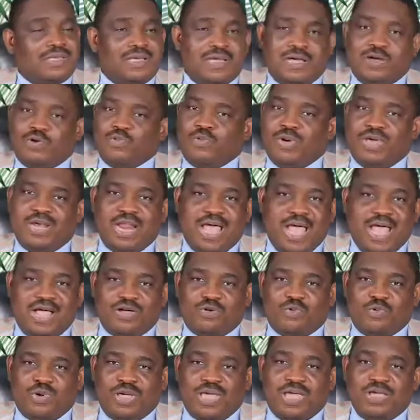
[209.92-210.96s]
And when I
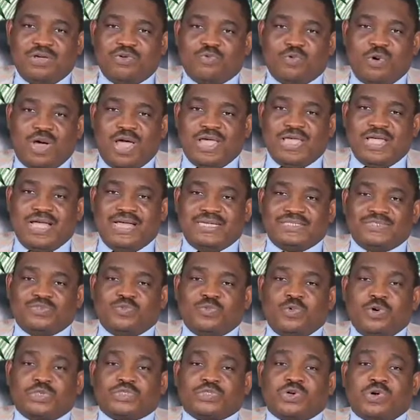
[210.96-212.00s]
inquired
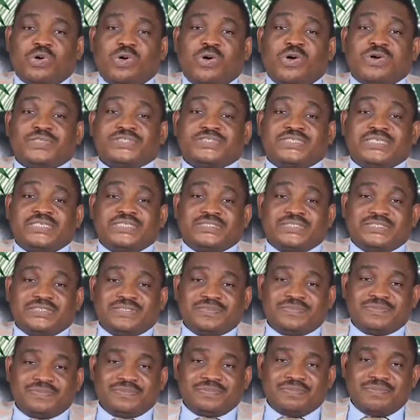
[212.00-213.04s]
what caused it,
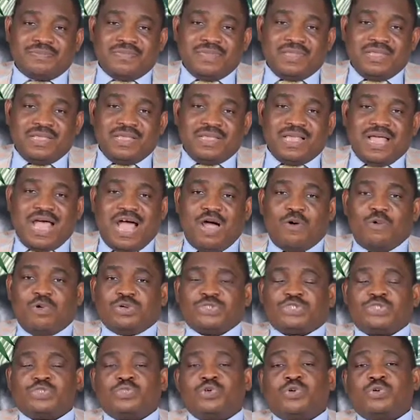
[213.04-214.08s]
I
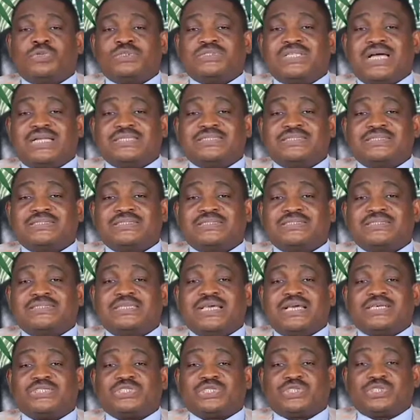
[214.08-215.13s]
was told that
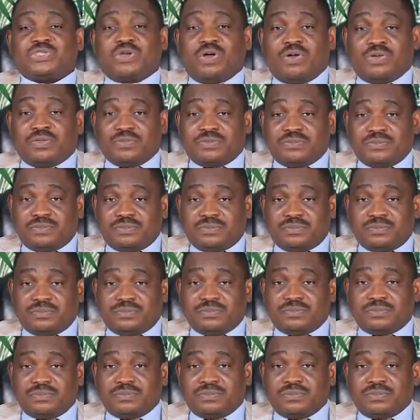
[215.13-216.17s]
their son,
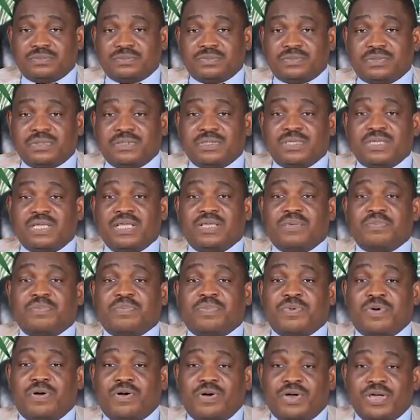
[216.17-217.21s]
a
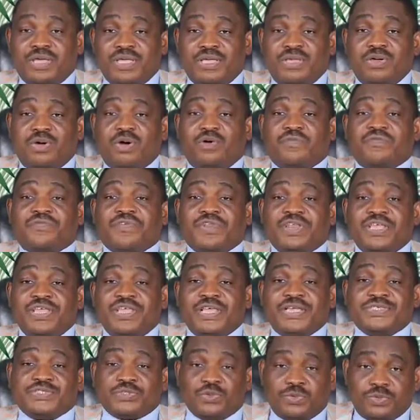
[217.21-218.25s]
boy of 3
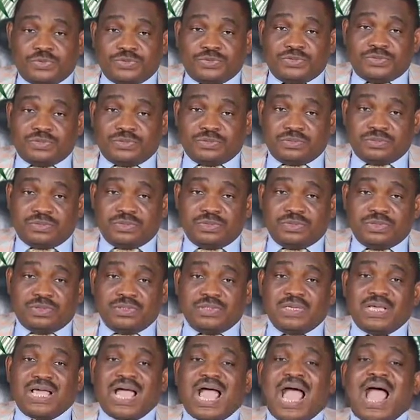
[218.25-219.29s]
years old,
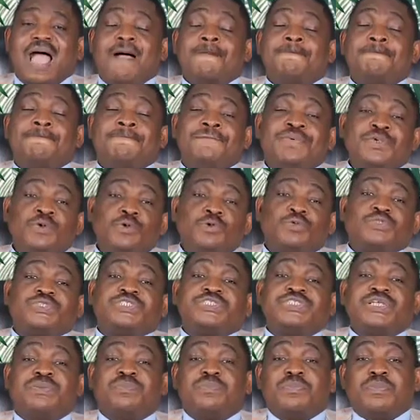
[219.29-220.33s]
abused
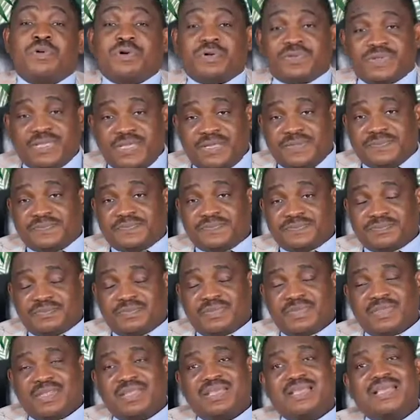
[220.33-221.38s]
the mother,
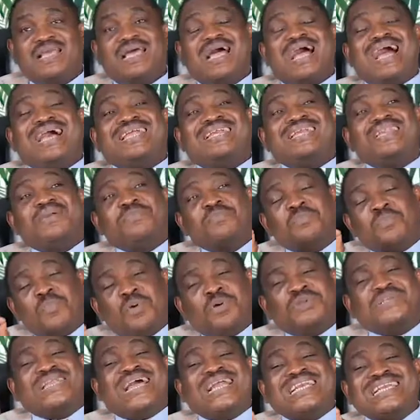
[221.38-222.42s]
and the
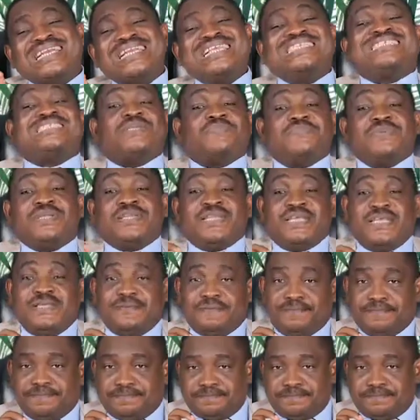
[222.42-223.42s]
mother disciplined him.